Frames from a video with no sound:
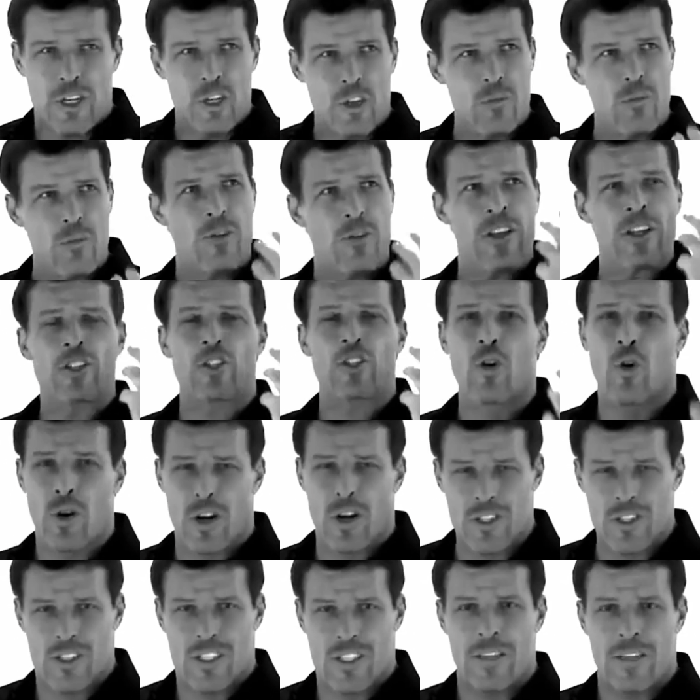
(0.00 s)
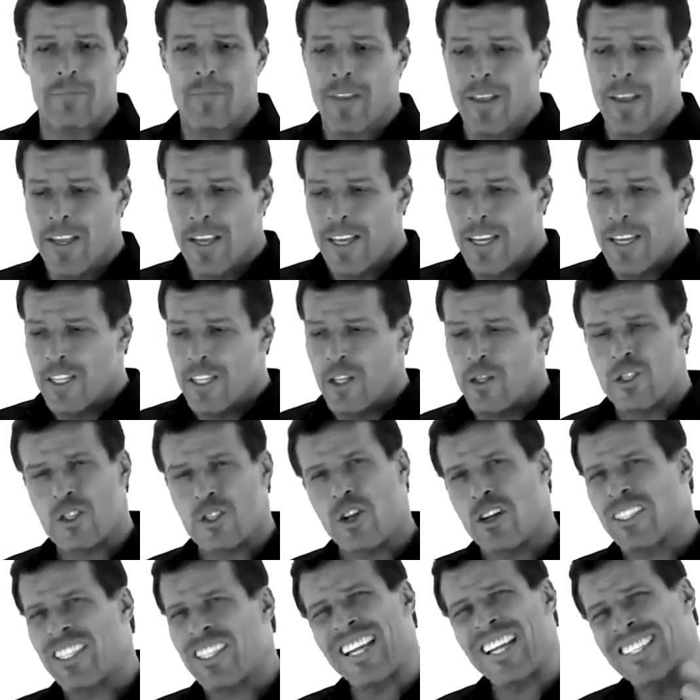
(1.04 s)
and you're moving towards it, you
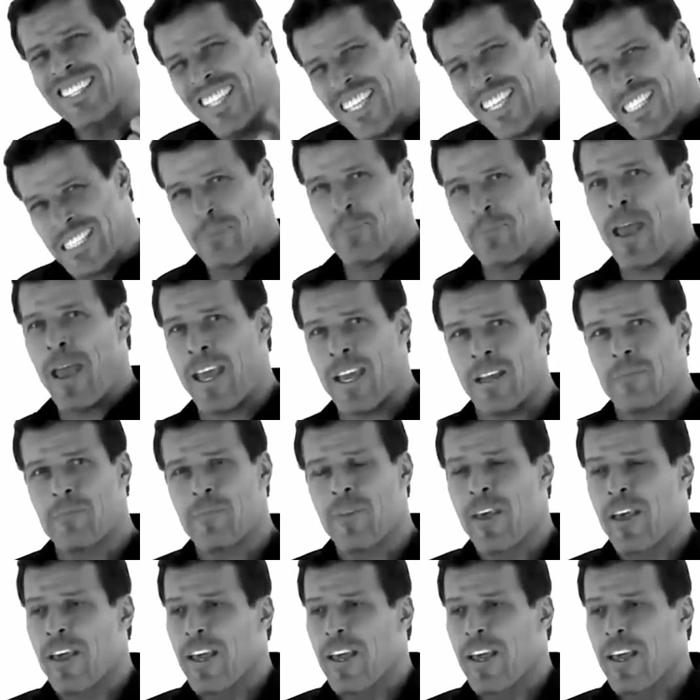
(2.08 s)
start to anticipate it.